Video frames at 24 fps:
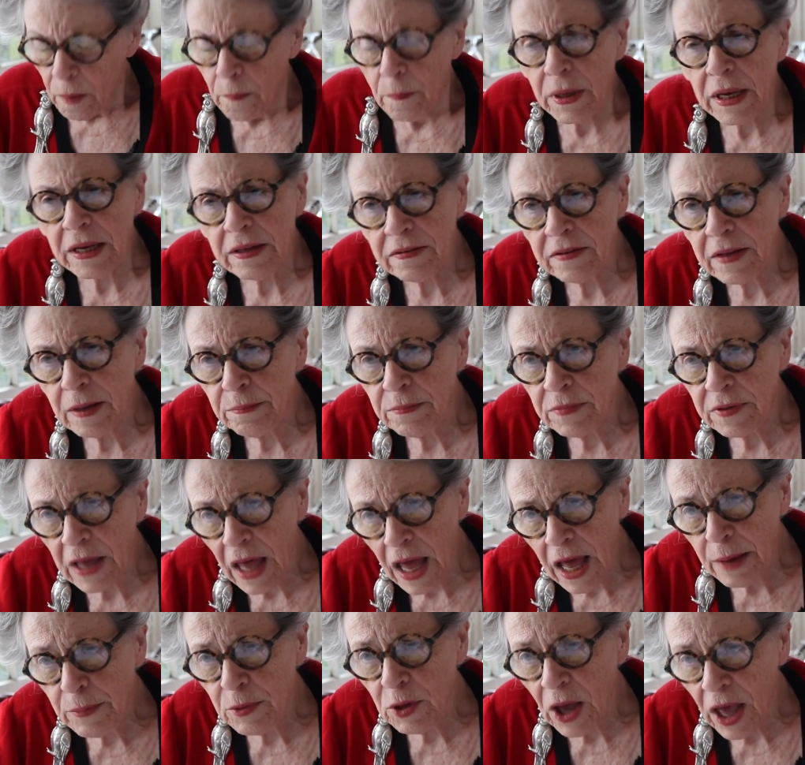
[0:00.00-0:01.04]
But at some
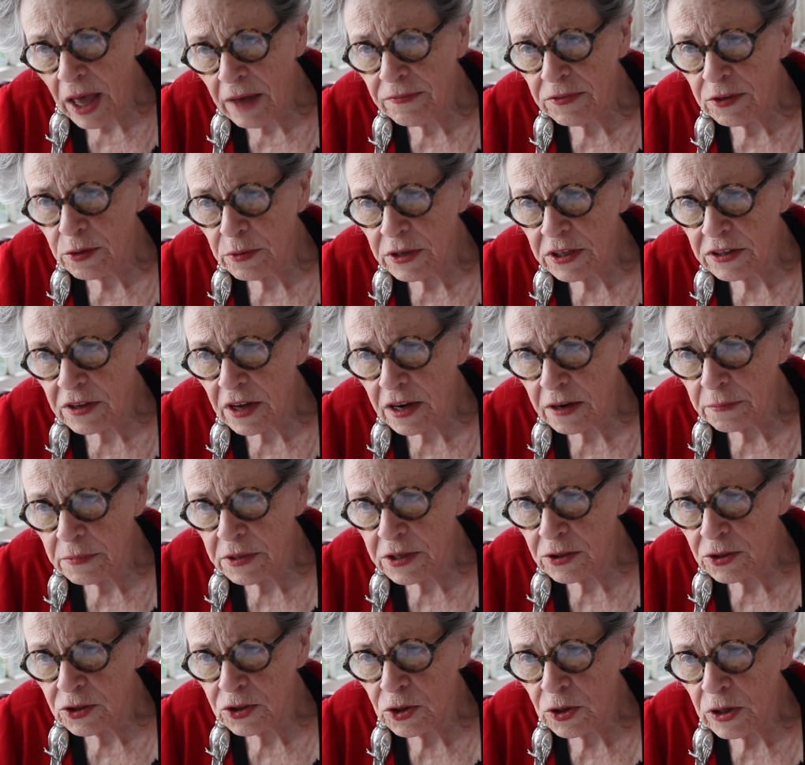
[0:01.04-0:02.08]
time, you have to retire
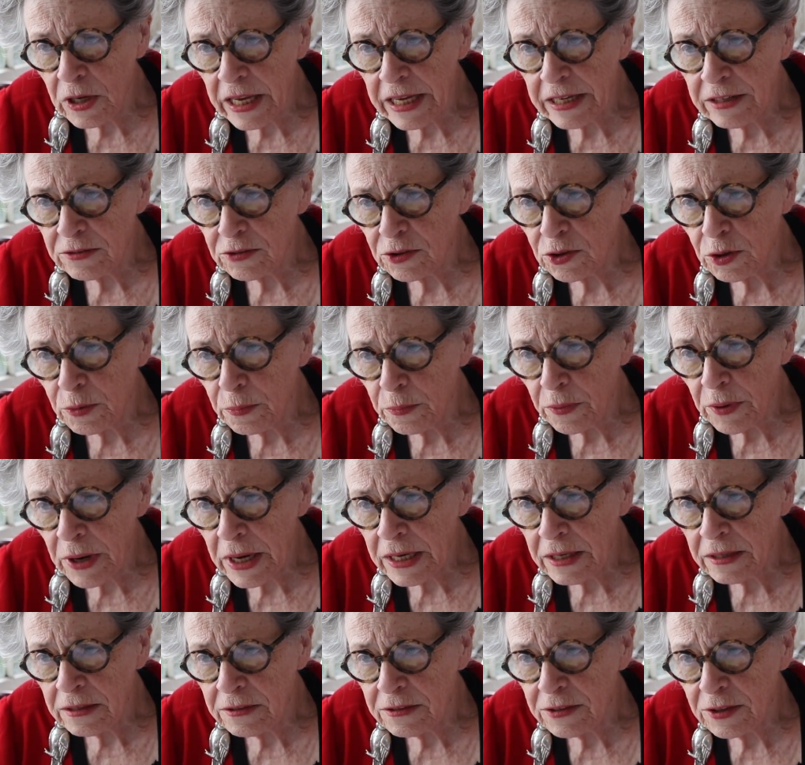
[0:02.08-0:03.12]
because your legs or your brain